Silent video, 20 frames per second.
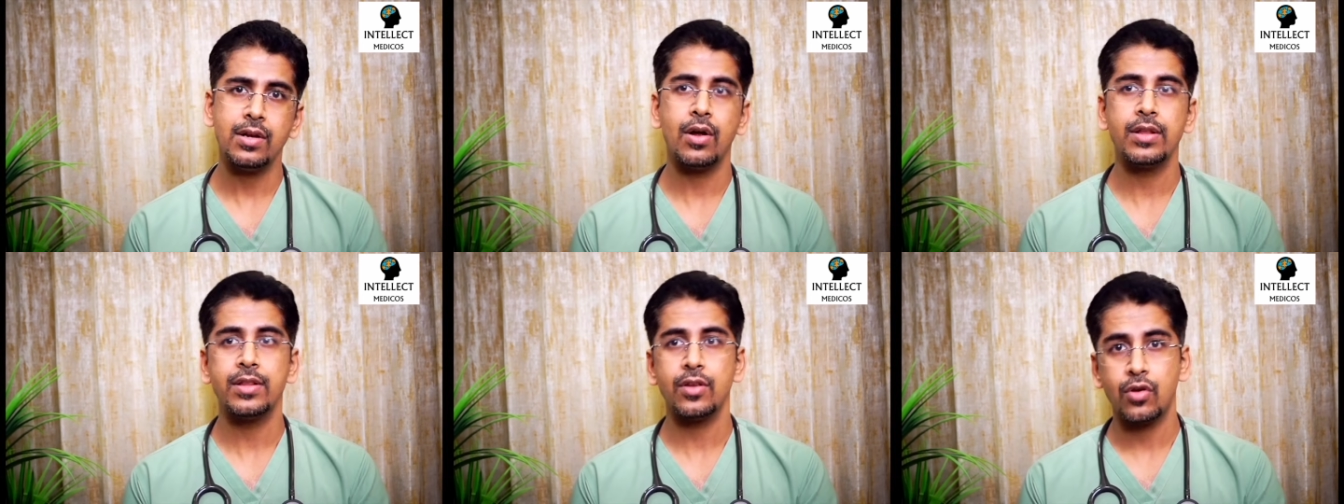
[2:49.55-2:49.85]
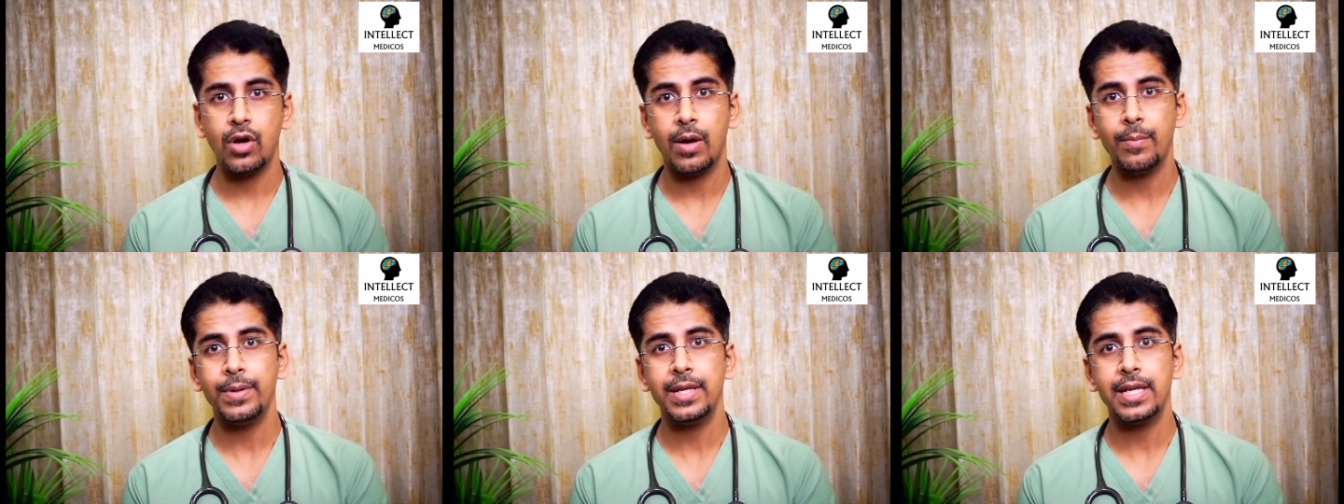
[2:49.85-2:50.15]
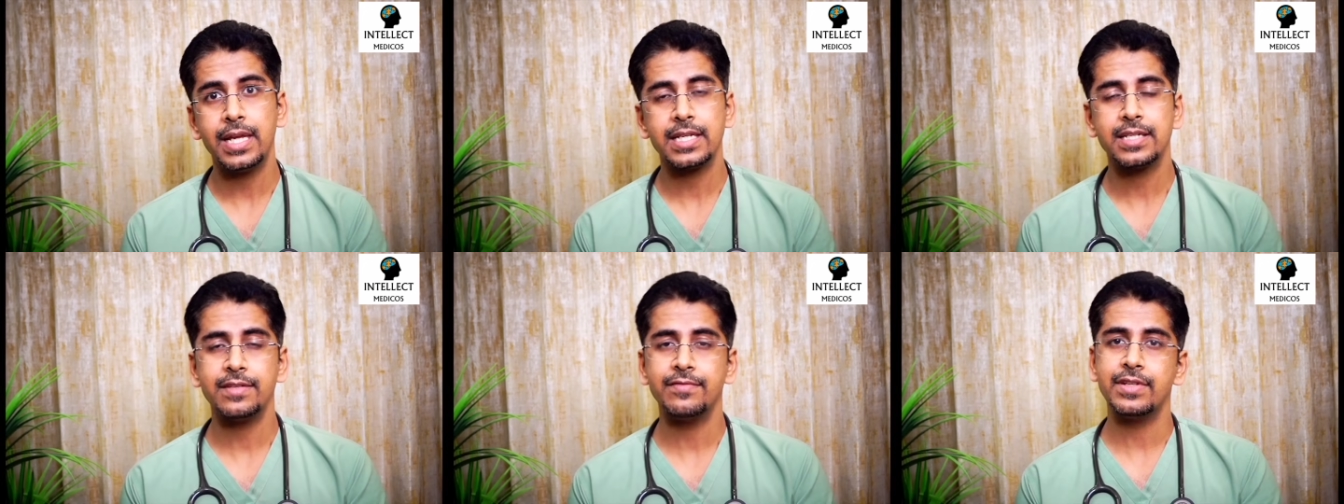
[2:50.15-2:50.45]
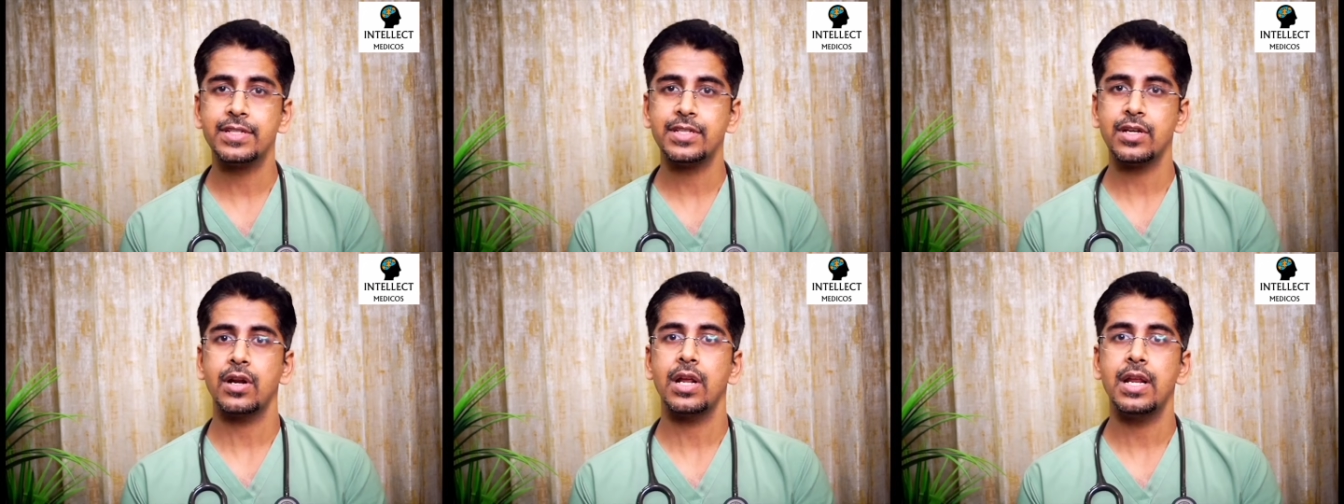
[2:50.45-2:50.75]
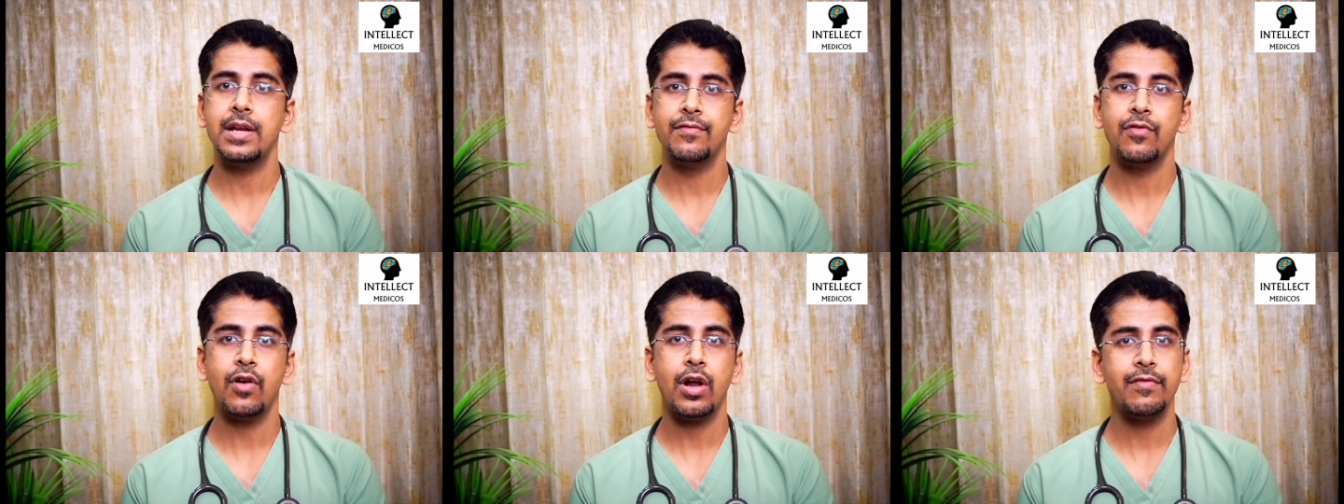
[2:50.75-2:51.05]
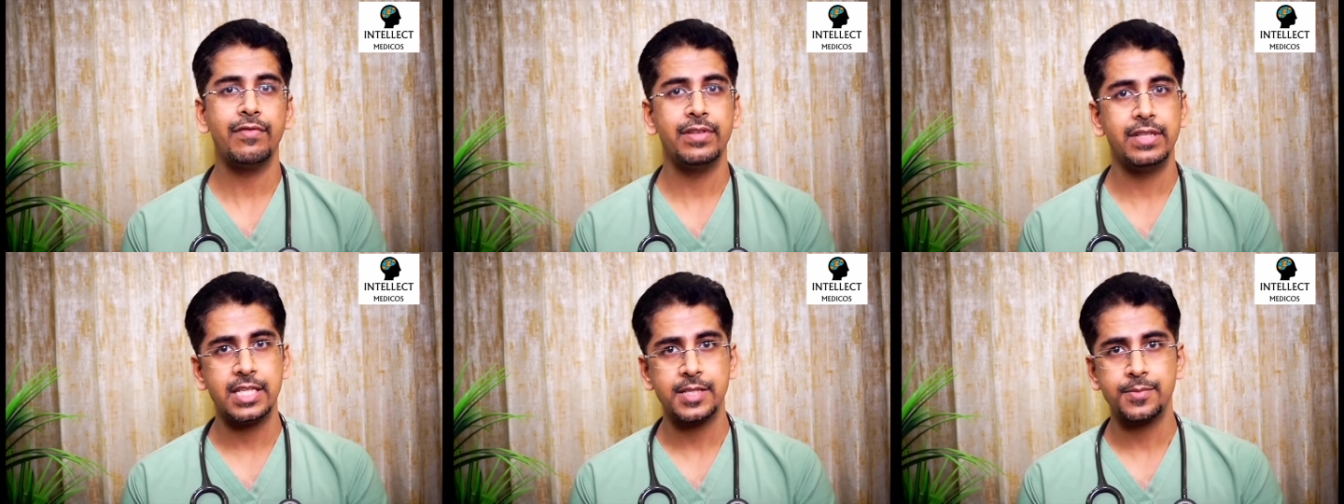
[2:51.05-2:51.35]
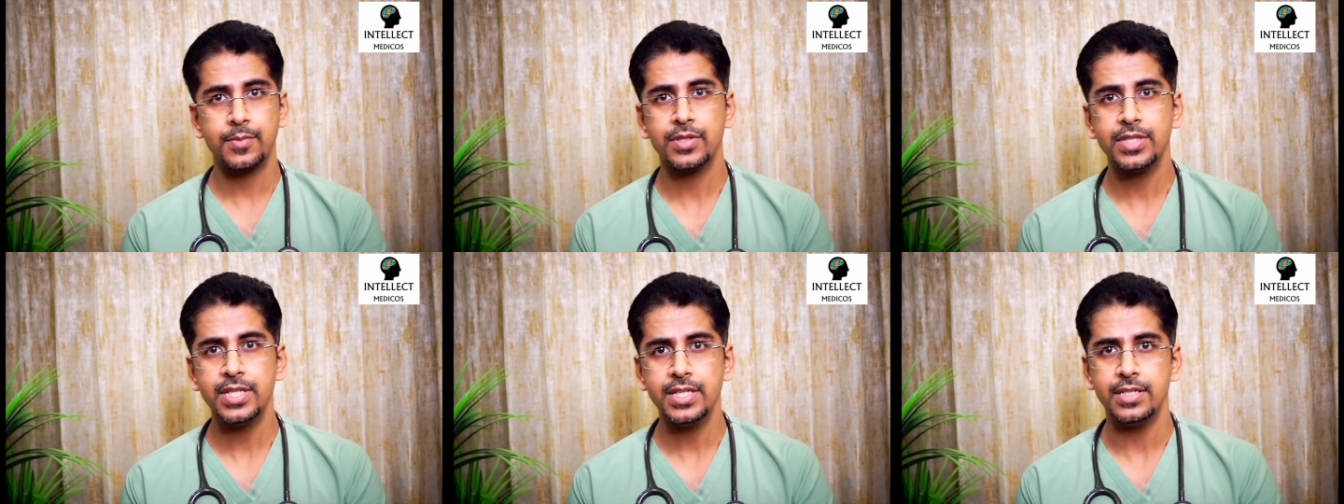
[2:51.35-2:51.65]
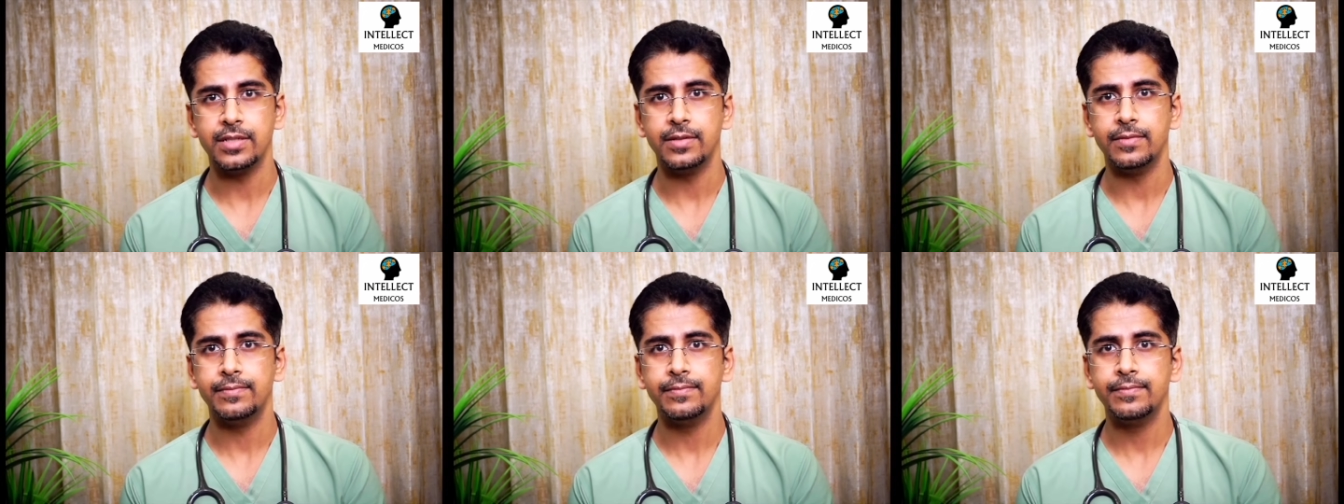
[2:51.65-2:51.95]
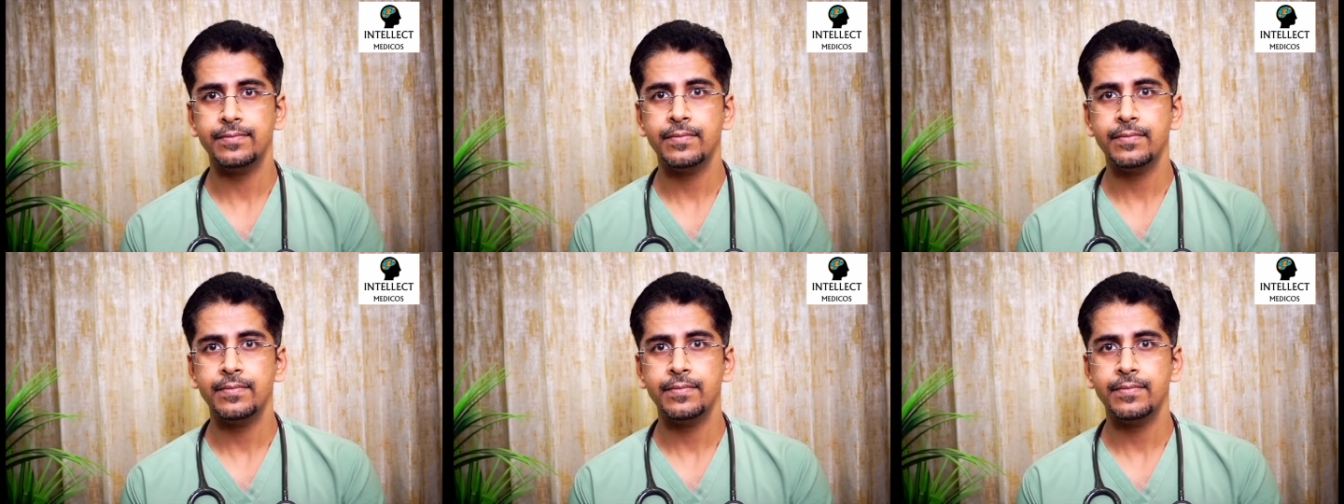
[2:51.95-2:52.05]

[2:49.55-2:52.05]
or the complications which are involved with this procedure.